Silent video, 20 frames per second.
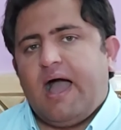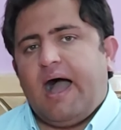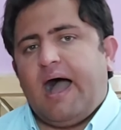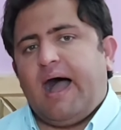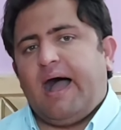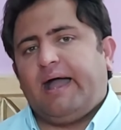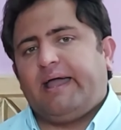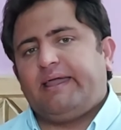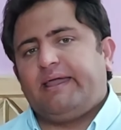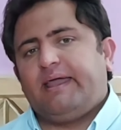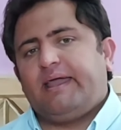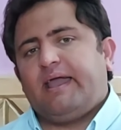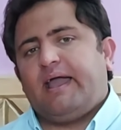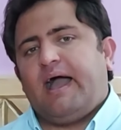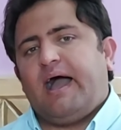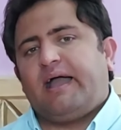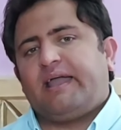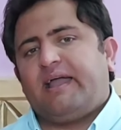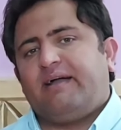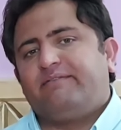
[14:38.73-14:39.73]
I
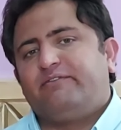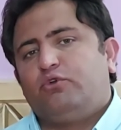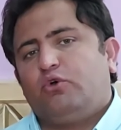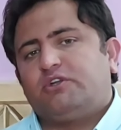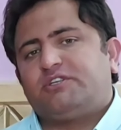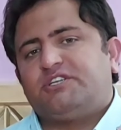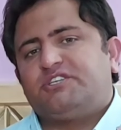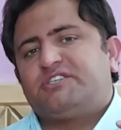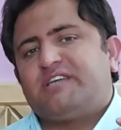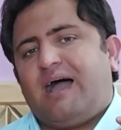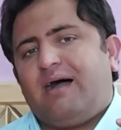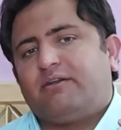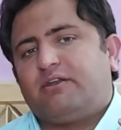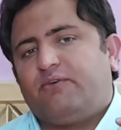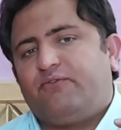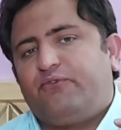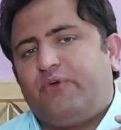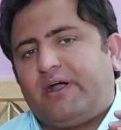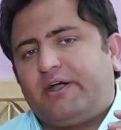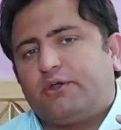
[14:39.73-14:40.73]
have noted down a
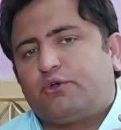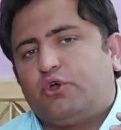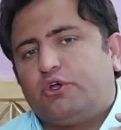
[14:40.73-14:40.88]
very